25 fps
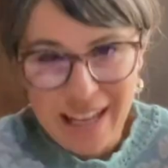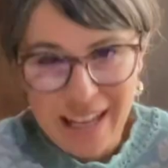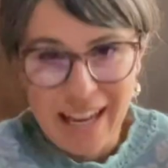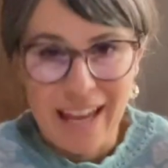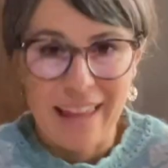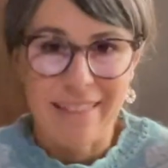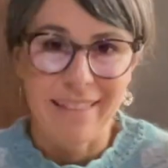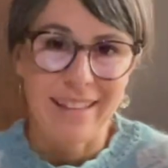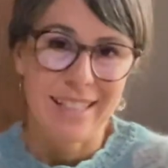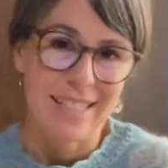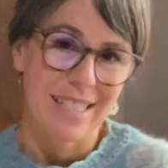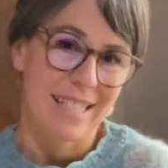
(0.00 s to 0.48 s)

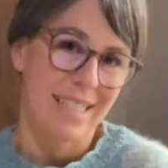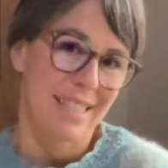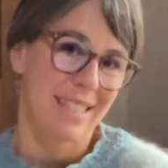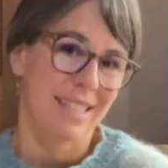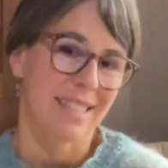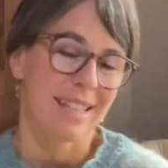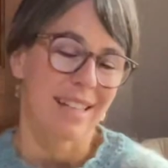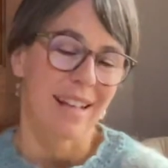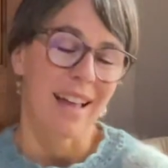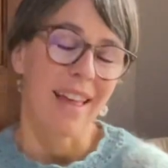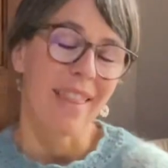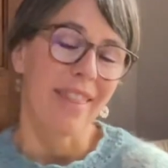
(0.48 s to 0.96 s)
And this
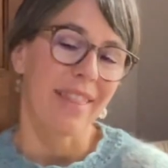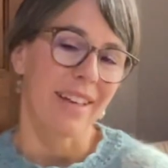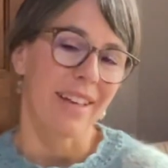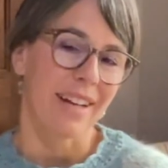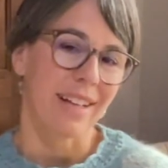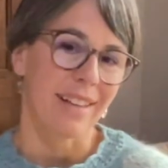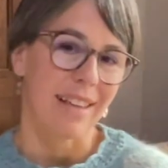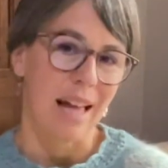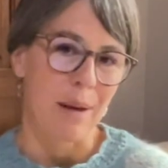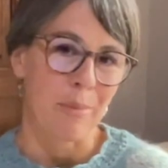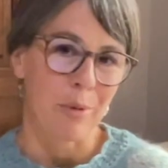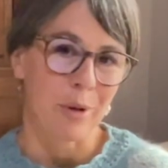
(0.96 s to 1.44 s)
is the
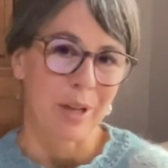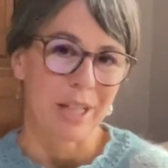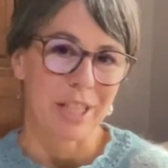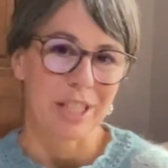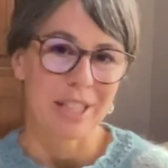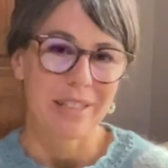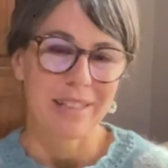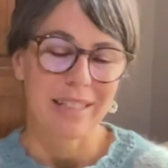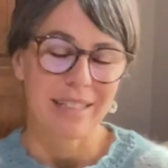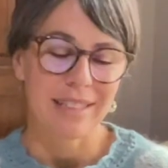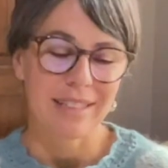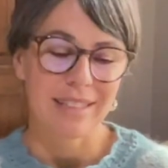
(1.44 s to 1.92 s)

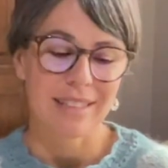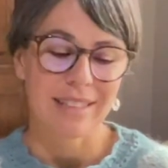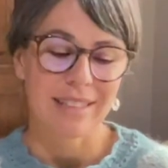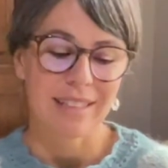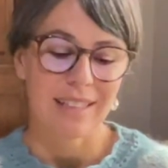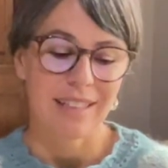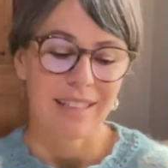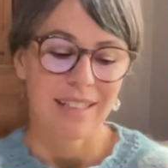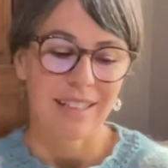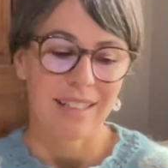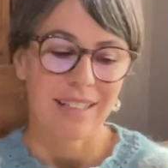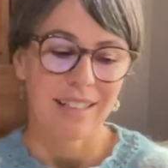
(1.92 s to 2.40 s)
collaboration they
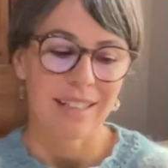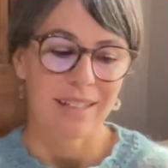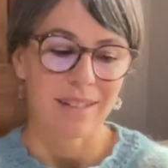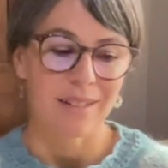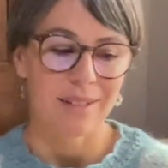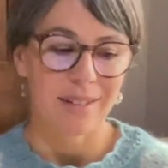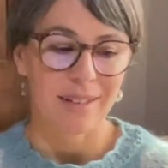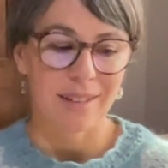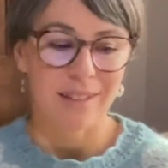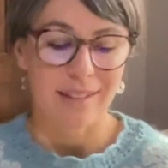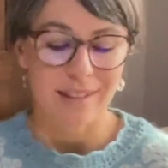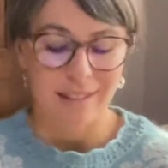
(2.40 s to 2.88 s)
did,
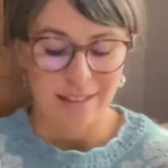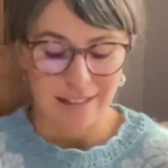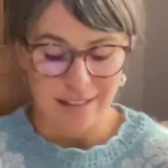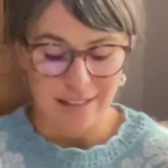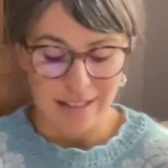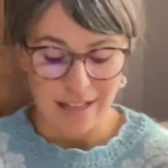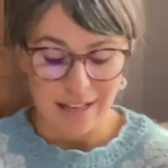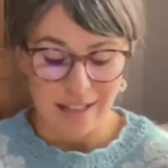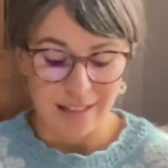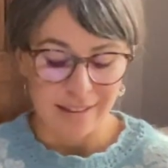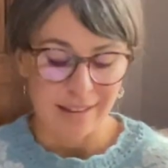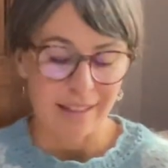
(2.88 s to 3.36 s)

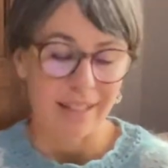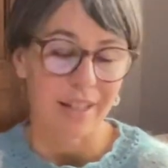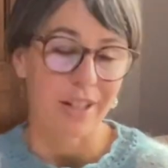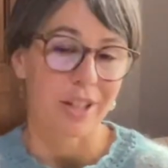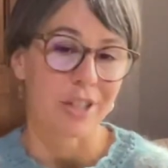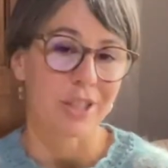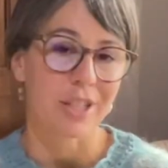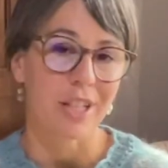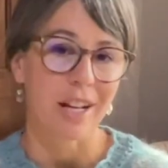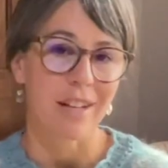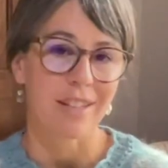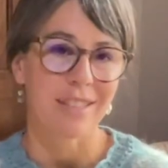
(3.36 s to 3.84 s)
Le
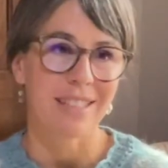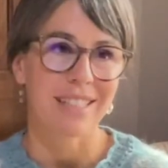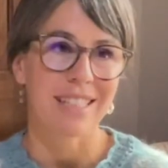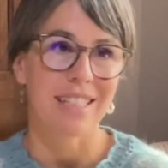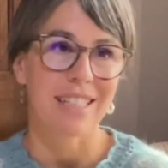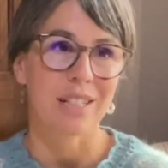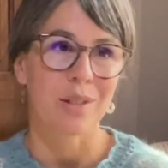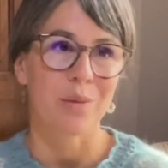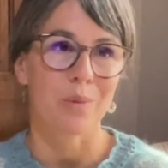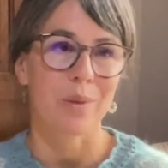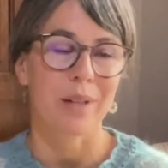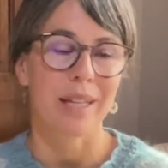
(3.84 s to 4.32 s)
Garçon
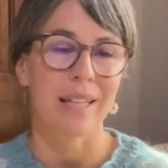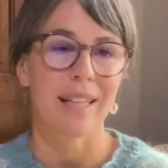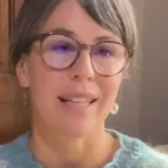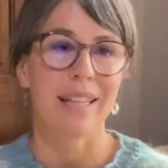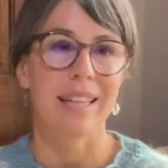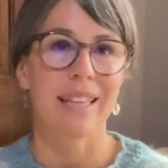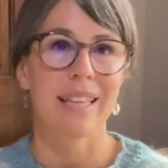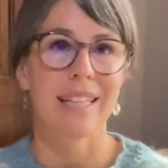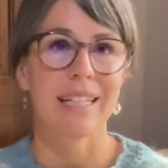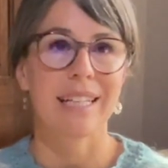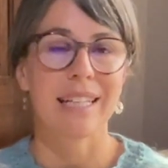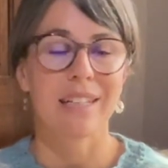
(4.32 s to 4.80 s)
did
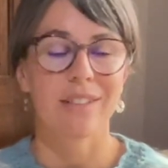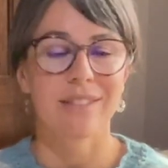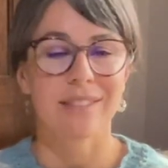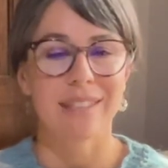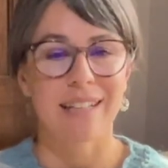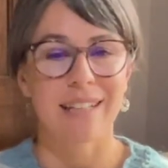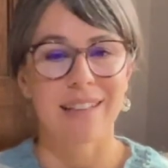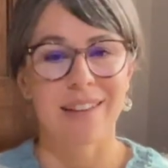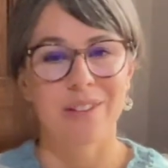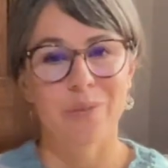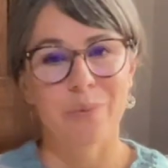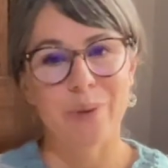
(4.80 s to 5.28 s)
with Needles
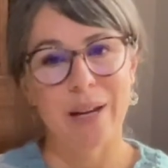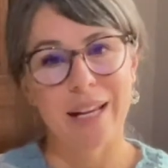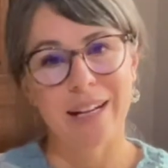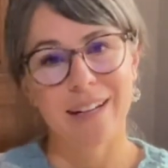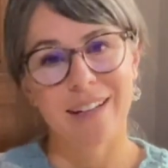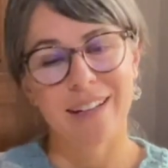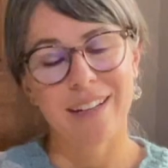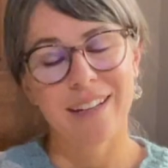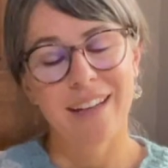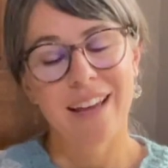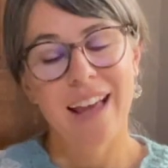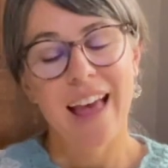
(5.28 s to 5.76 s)
at the
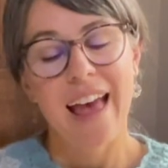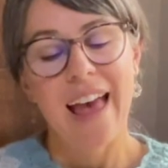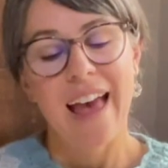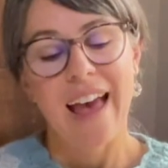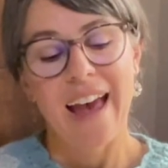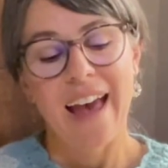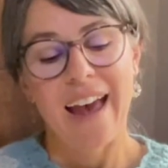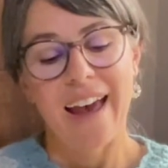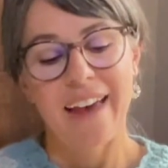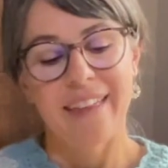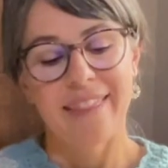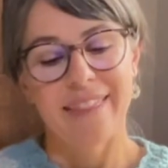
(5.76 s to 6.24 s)
Ready.
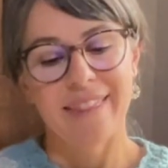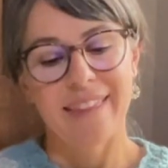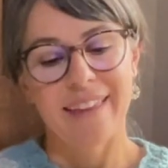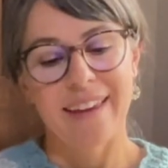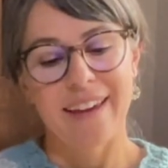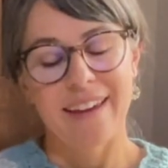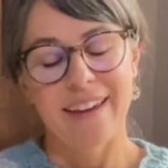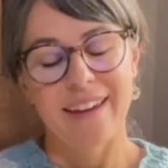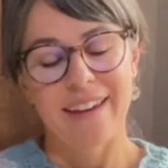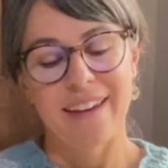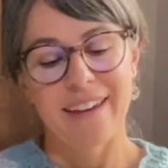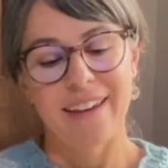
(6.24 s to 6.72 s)
And
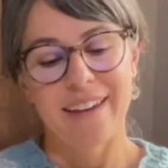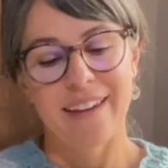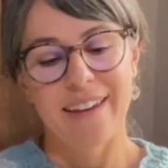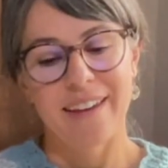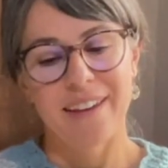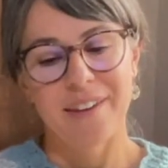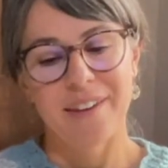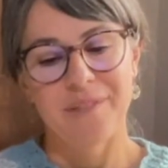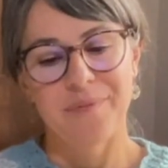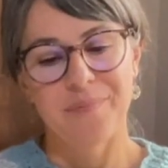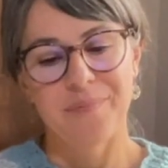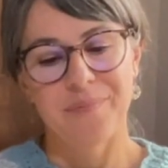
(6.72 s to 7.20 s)

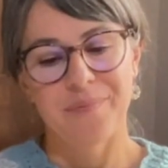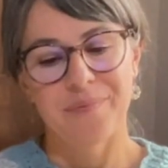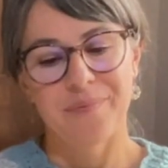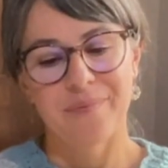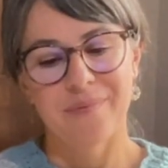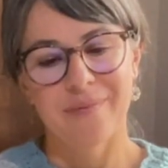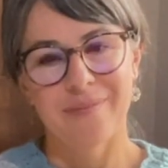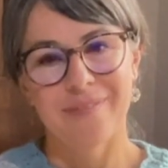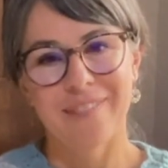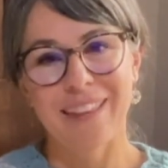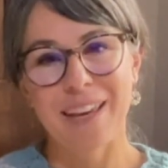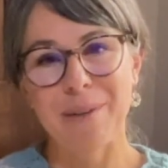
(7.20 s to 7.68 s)
they
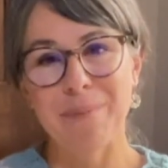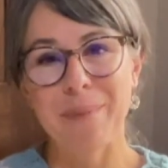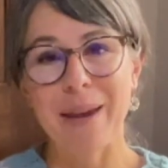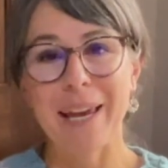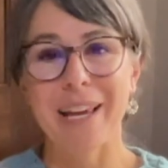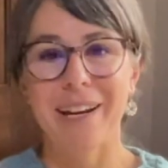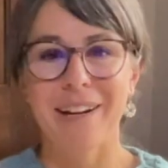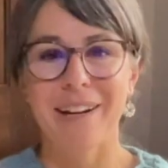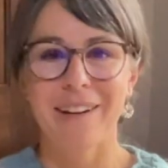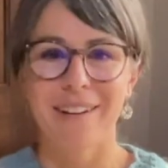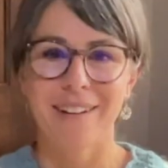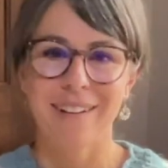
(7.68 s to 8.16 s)

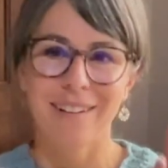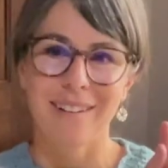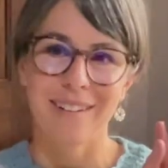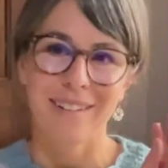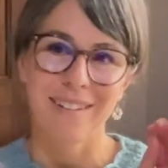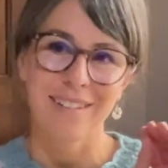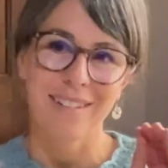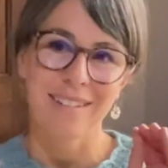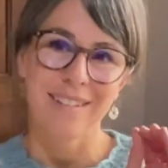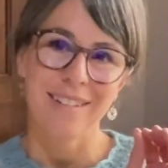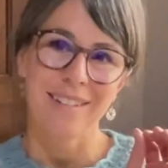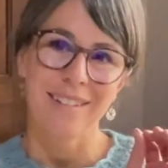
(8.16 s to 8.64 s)
made a